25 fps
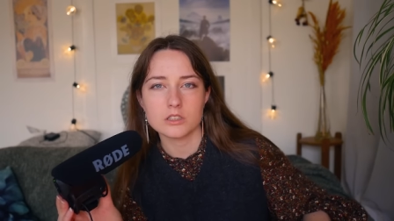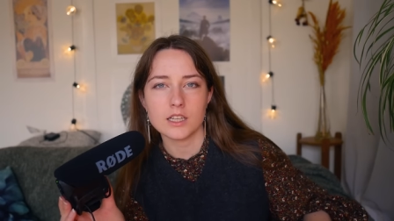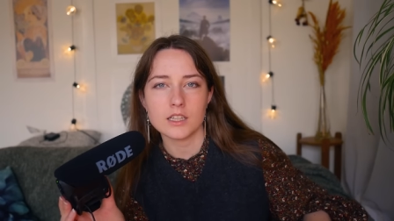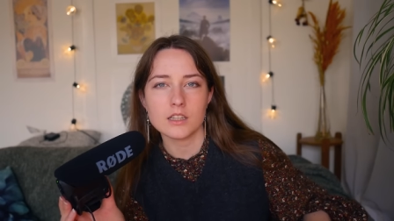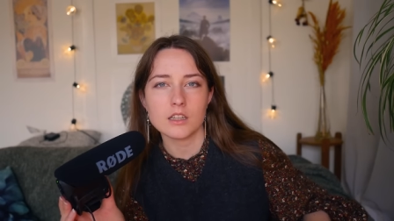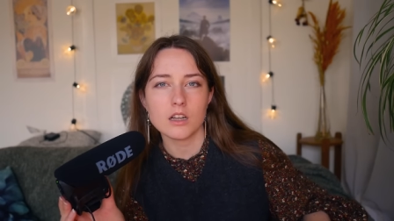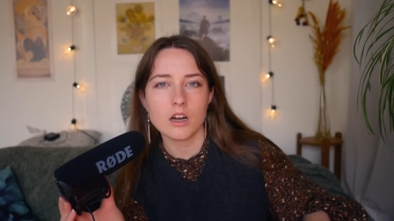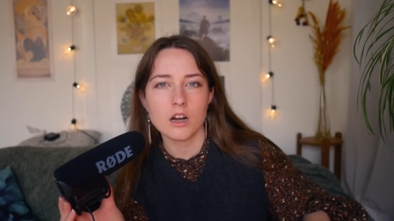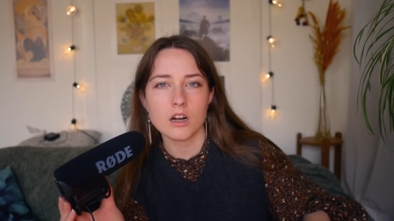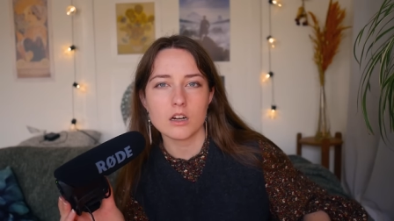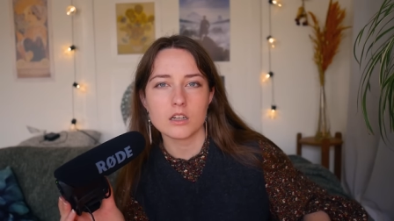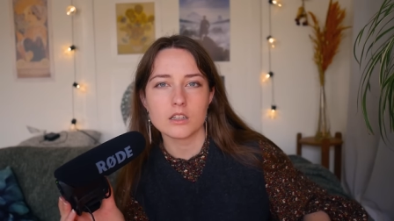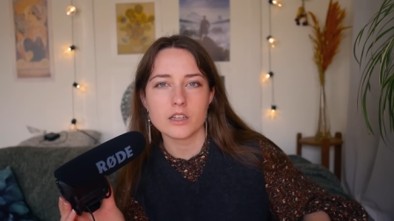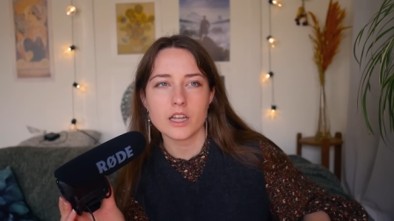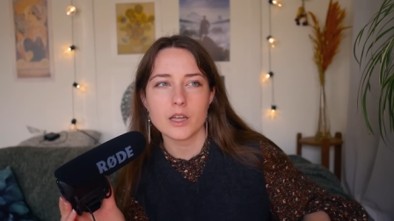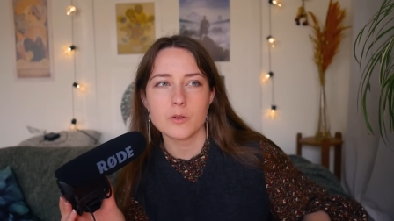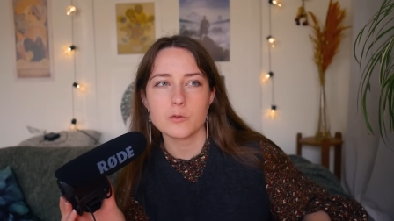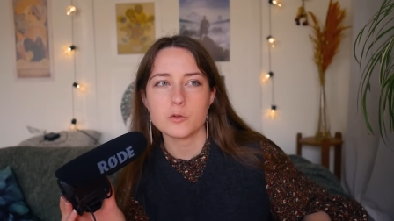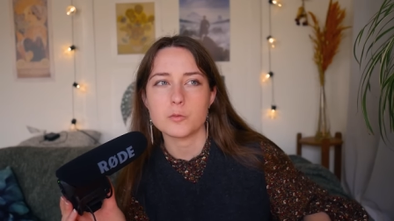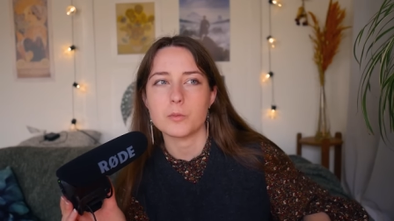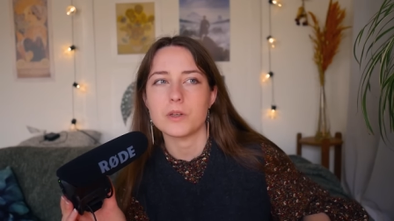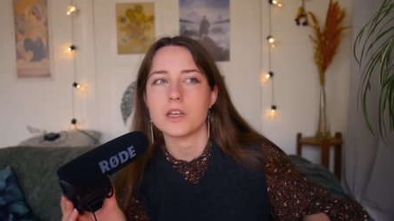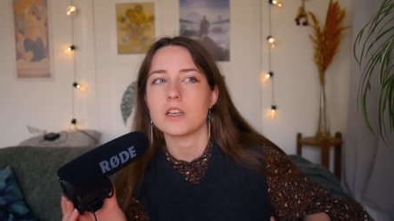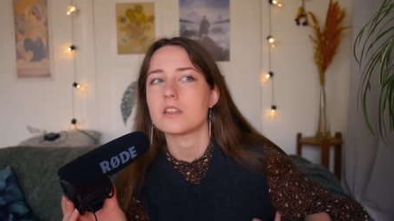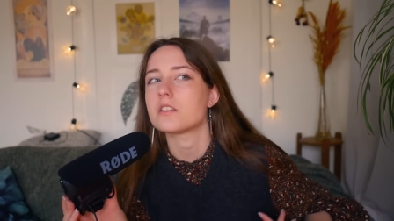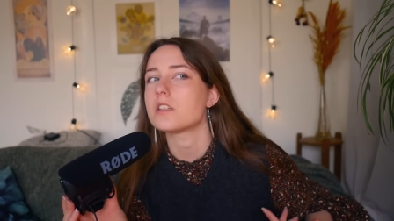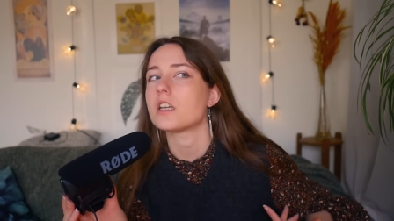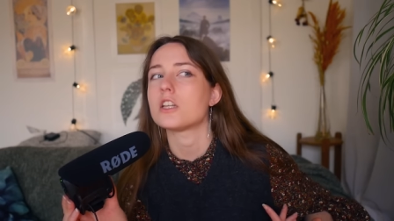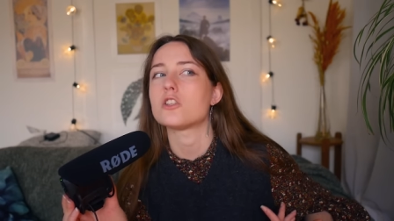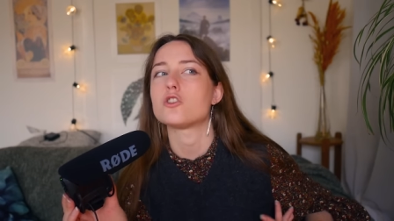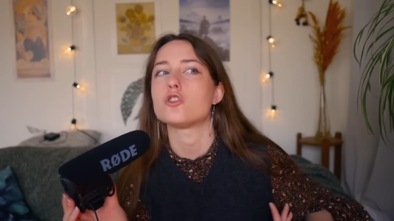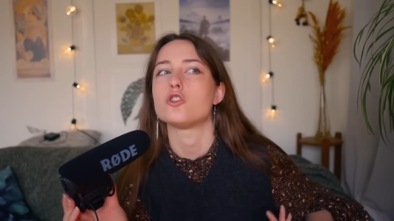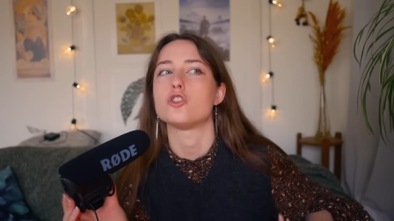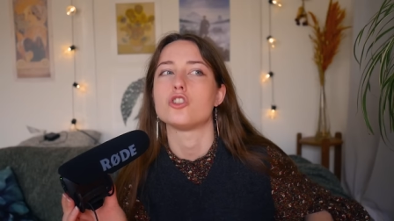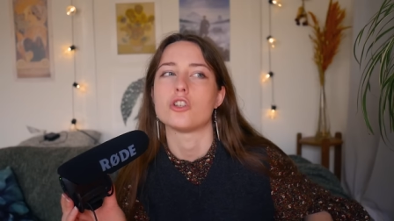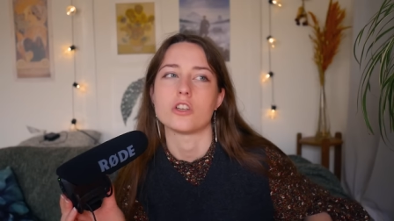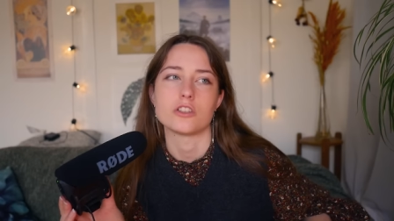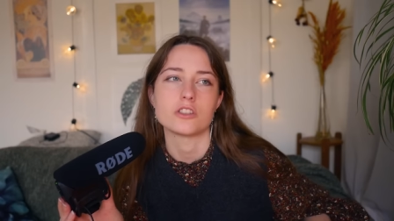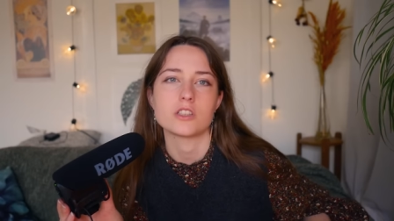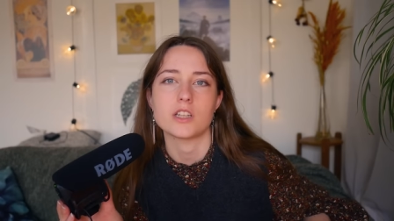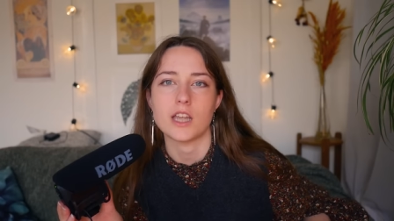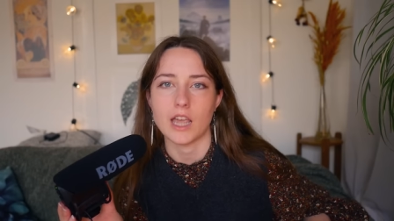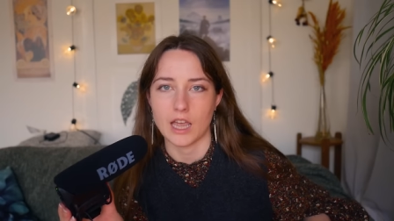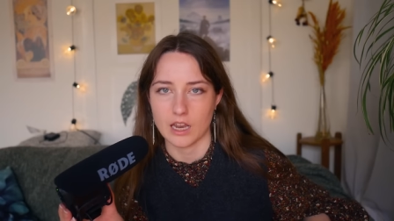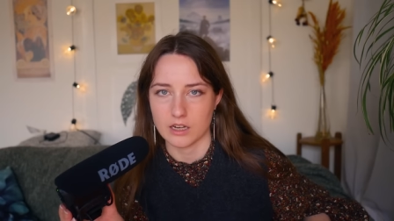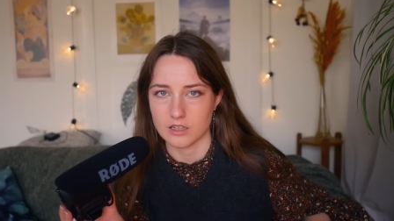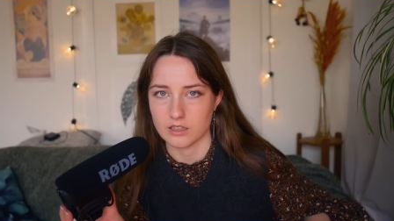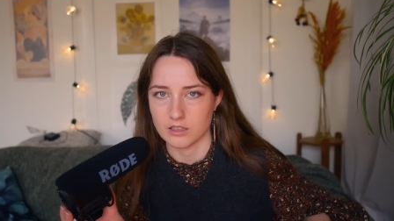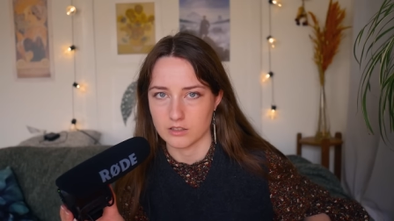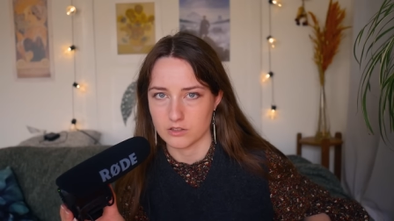in The Hunger Games because it's just
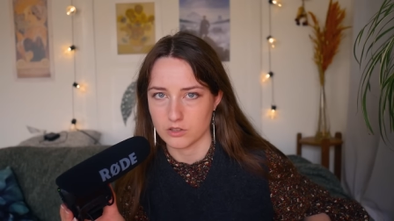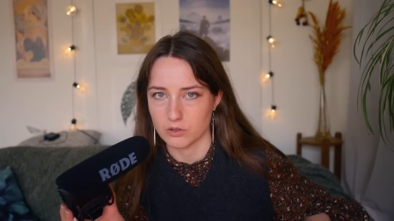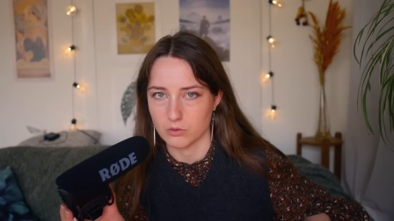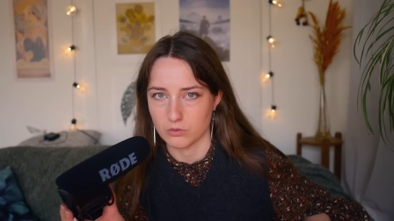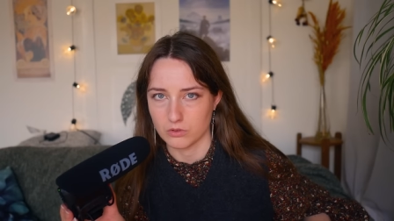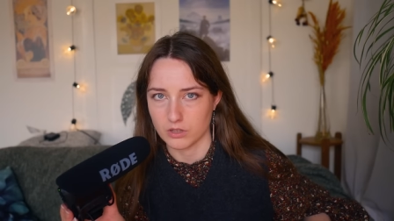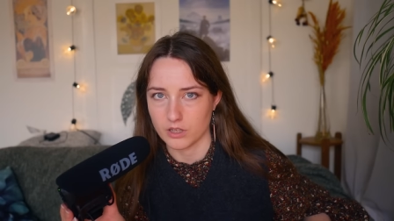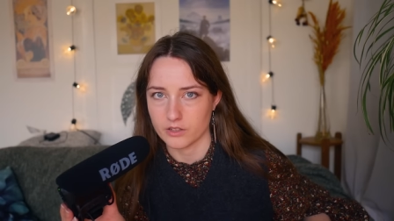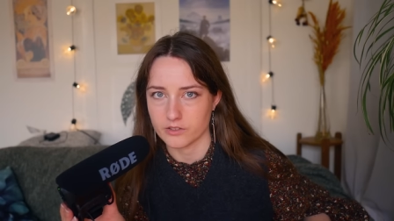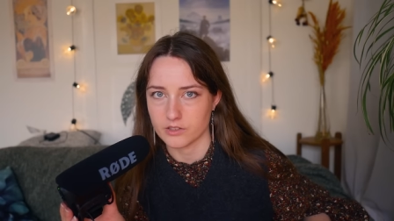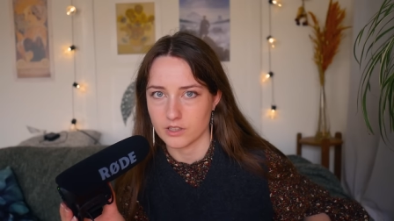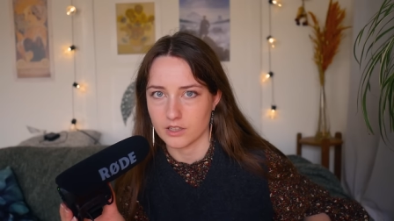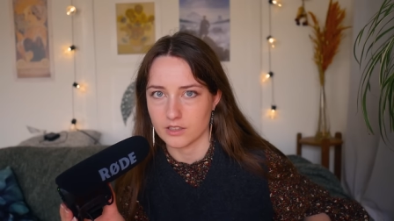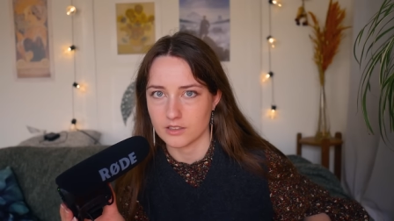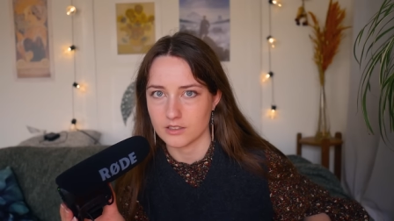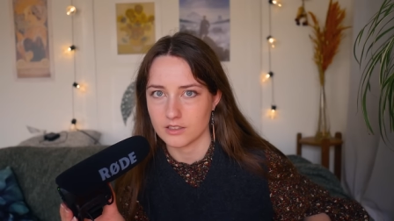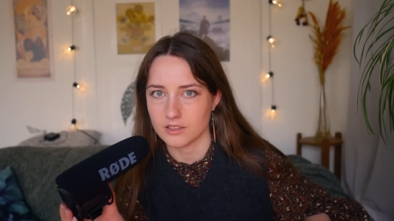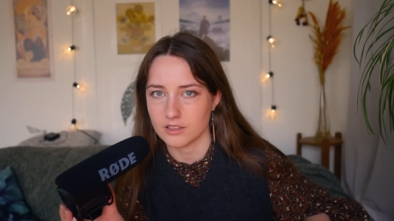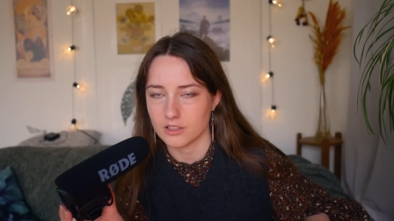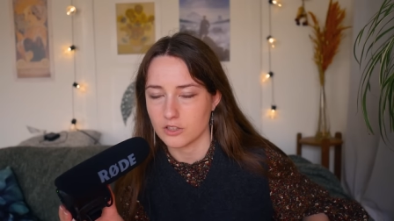Katniss who does it.